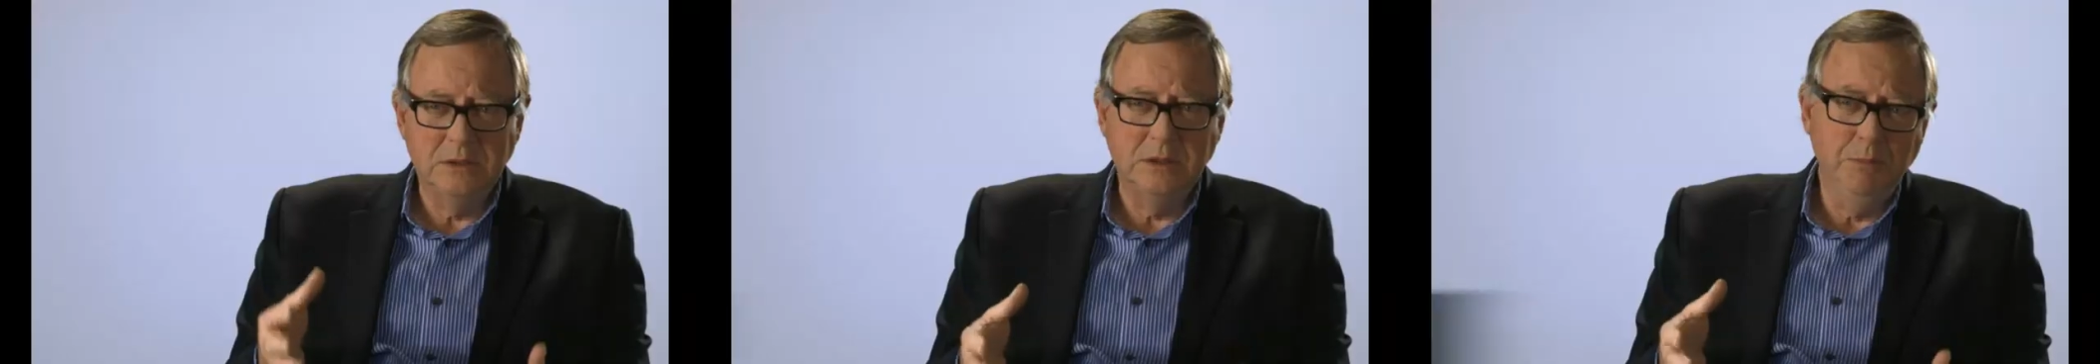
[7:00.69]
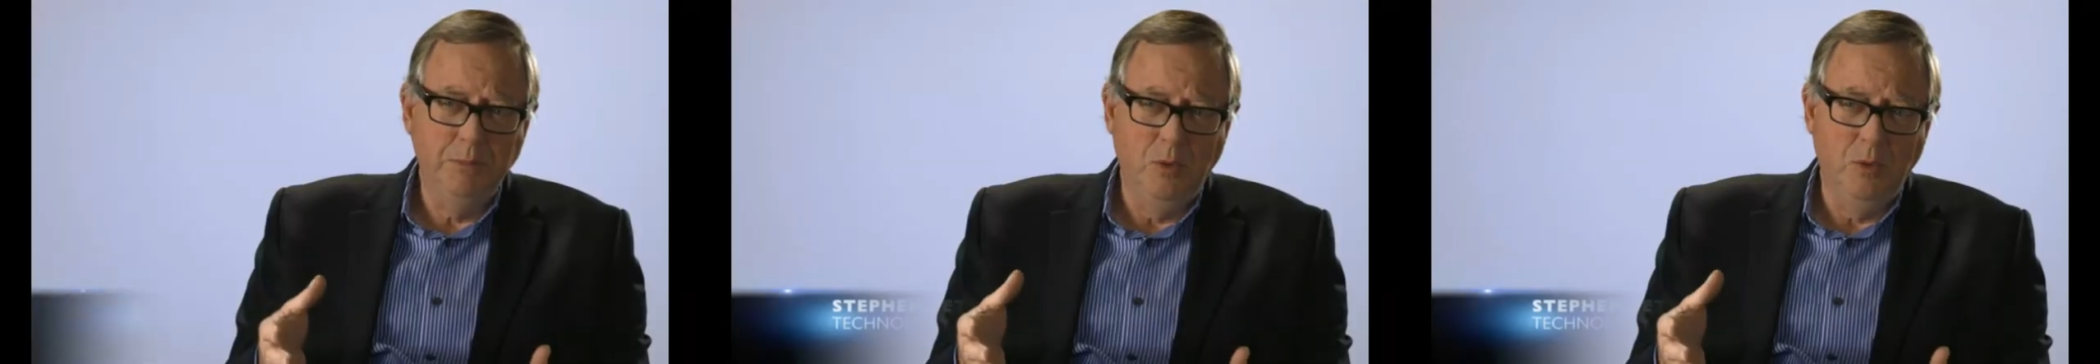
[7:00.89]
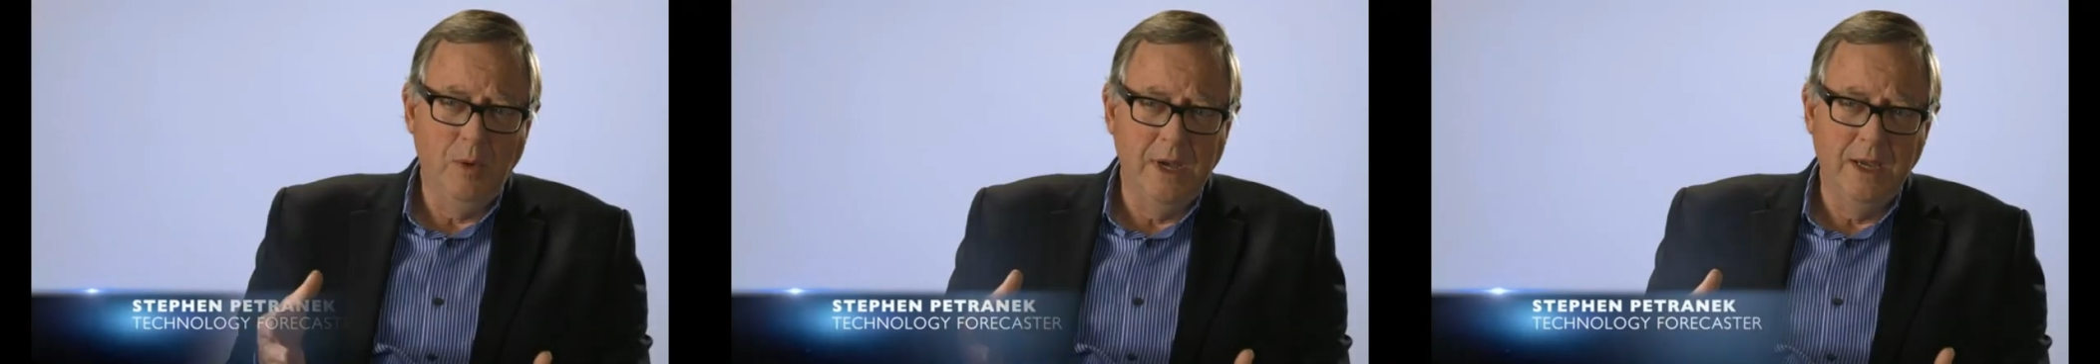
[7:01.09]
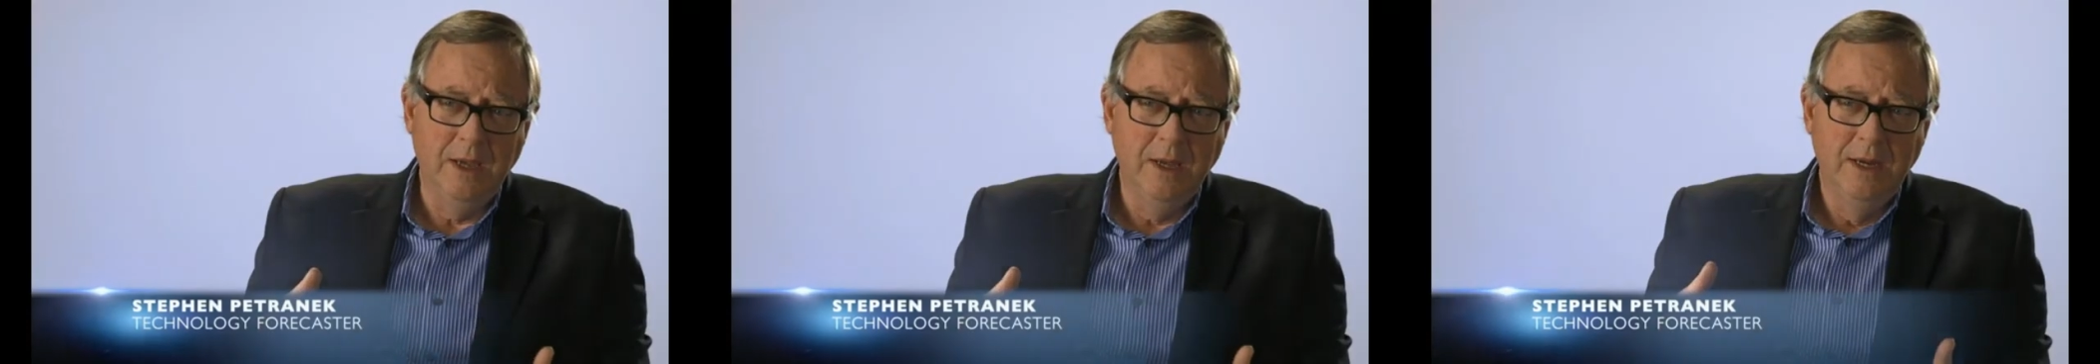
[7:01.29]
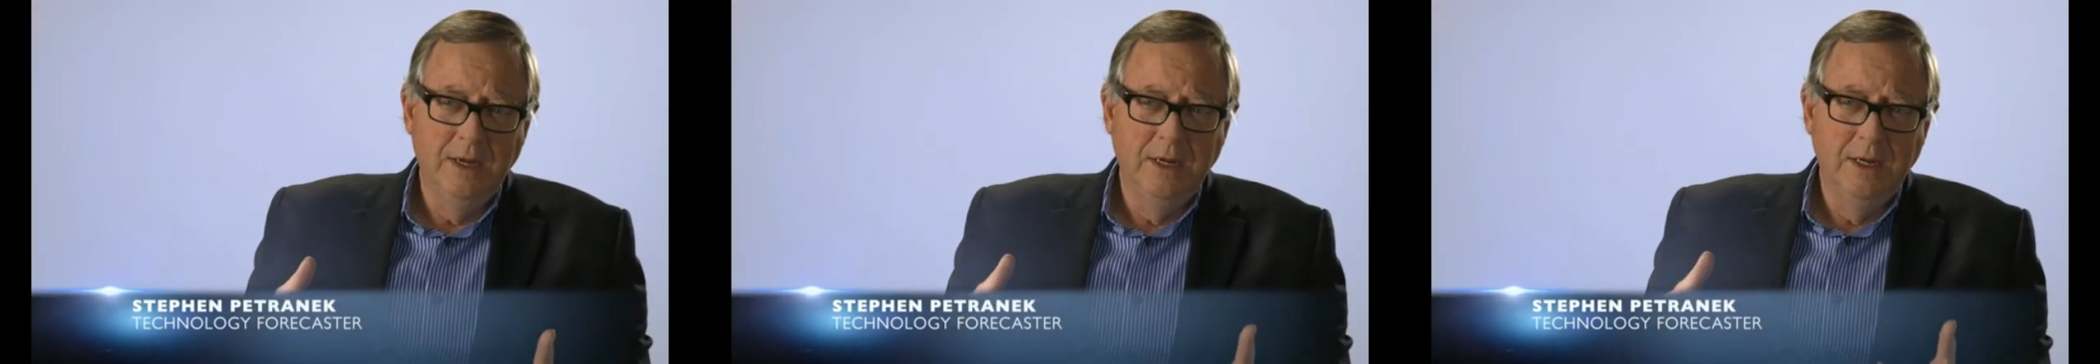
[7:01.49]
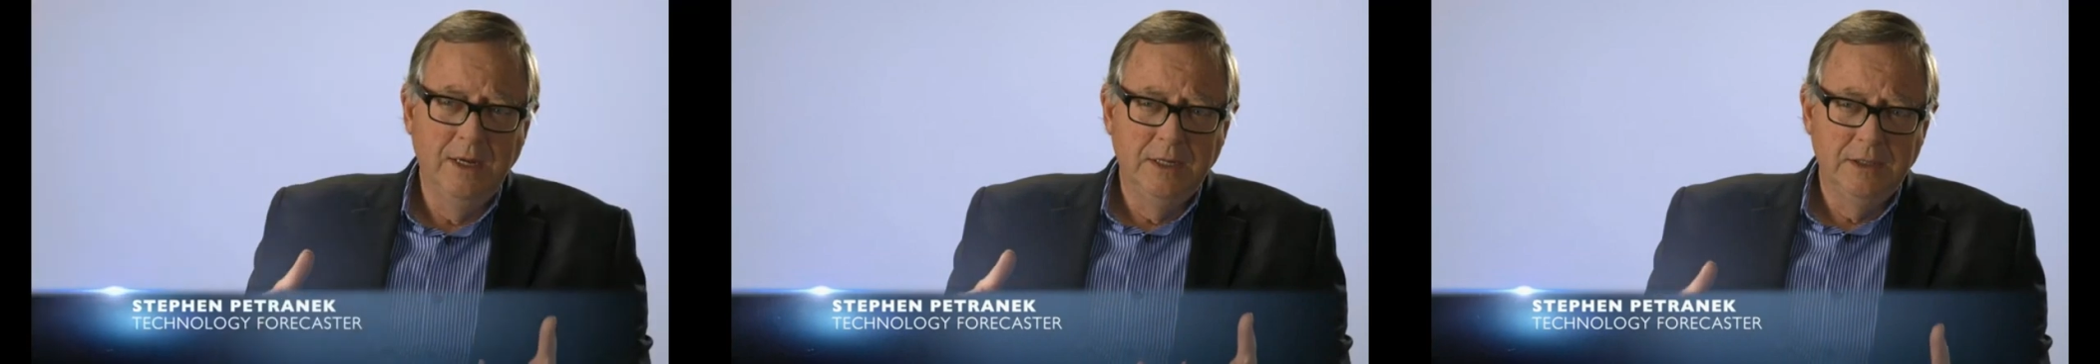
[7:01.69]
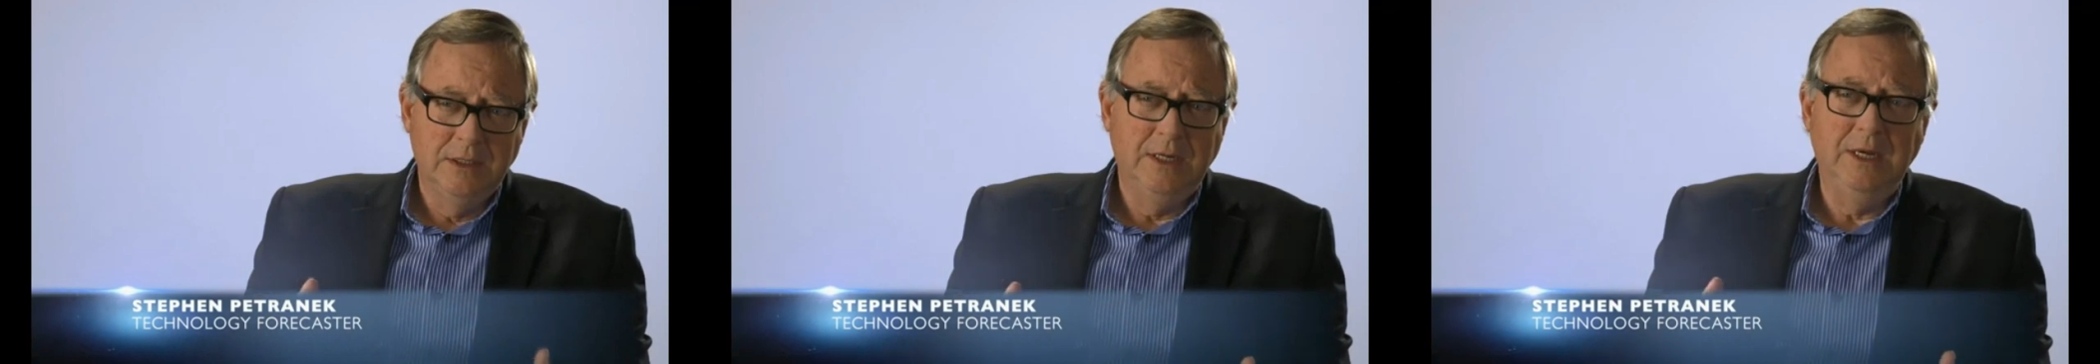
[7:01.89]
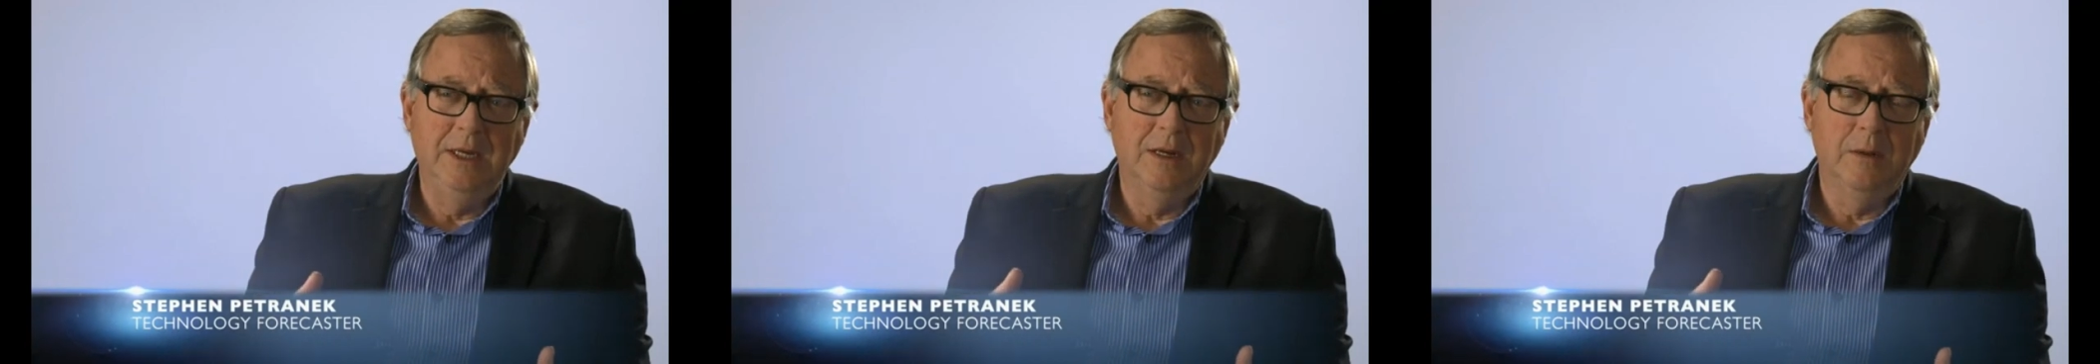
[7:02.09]
The simple way
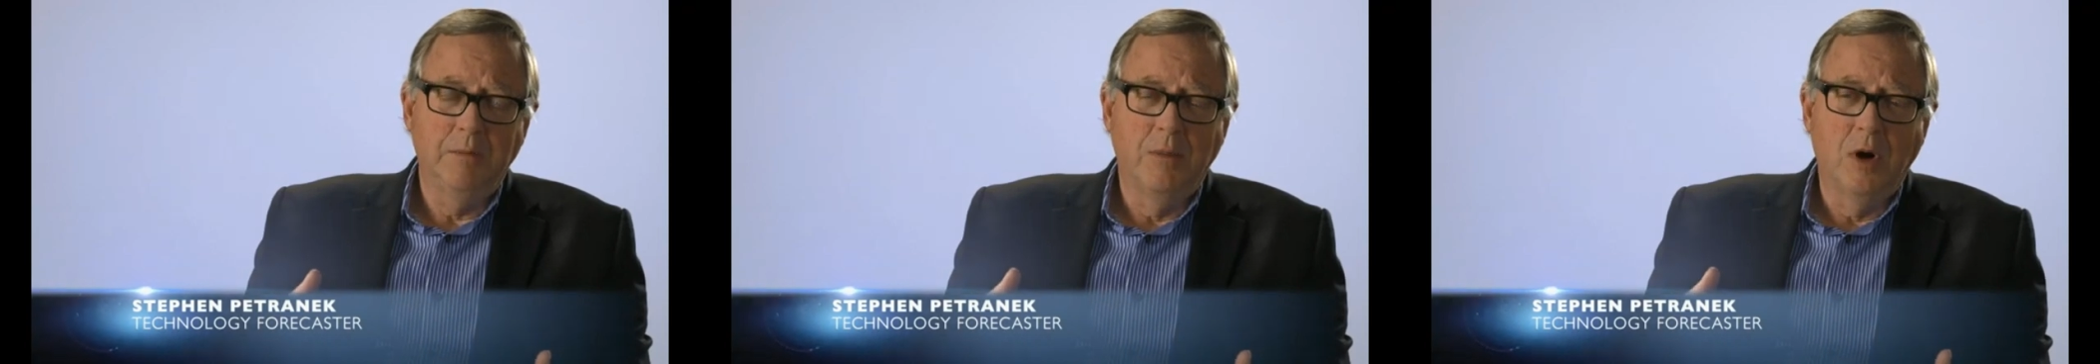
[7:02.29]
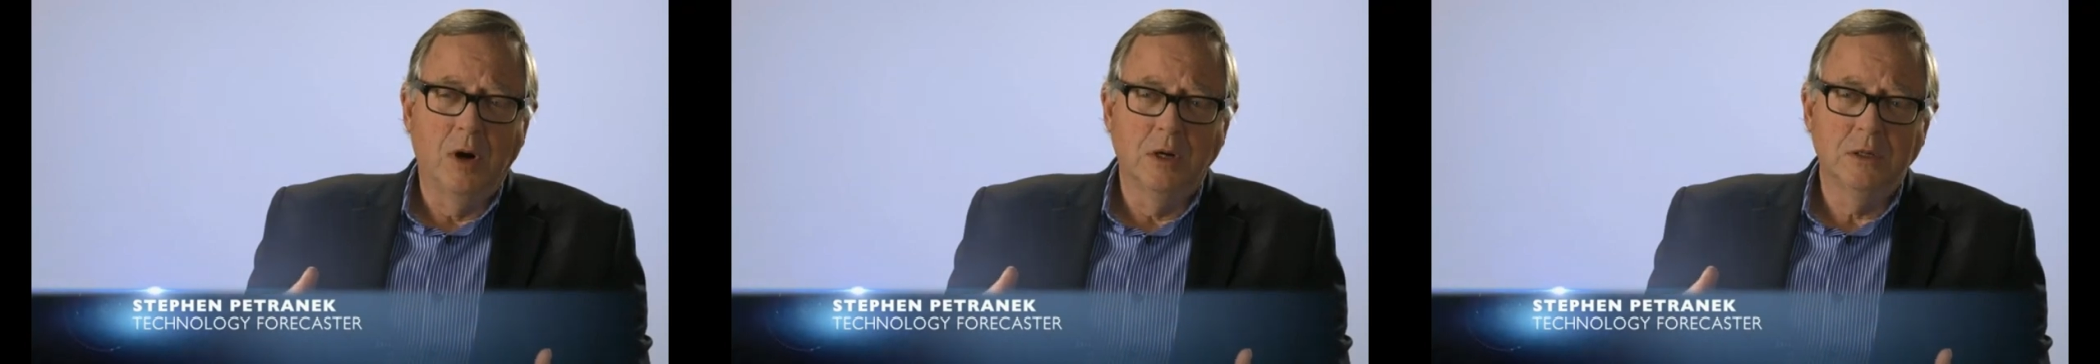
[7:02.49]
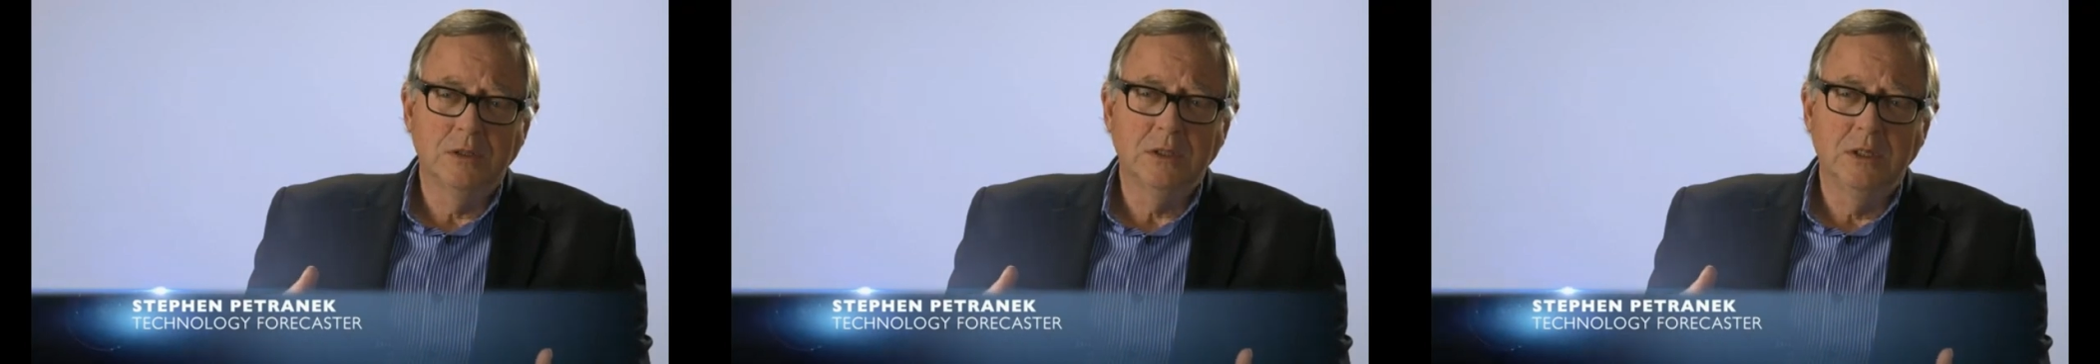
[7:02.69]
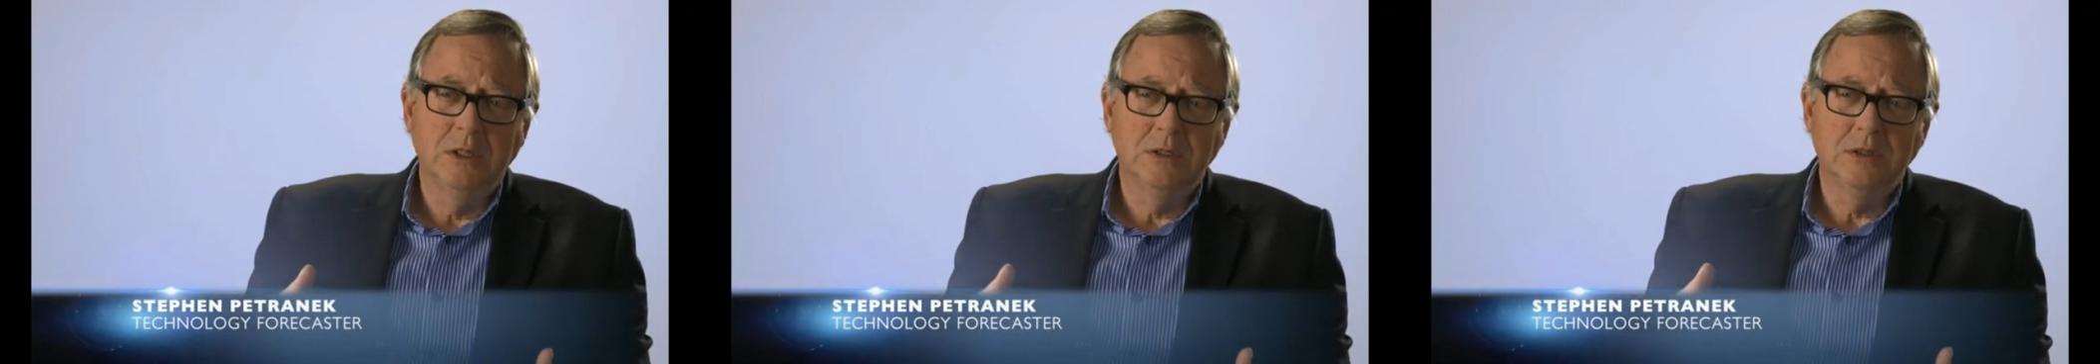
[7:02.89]
to heat up Mars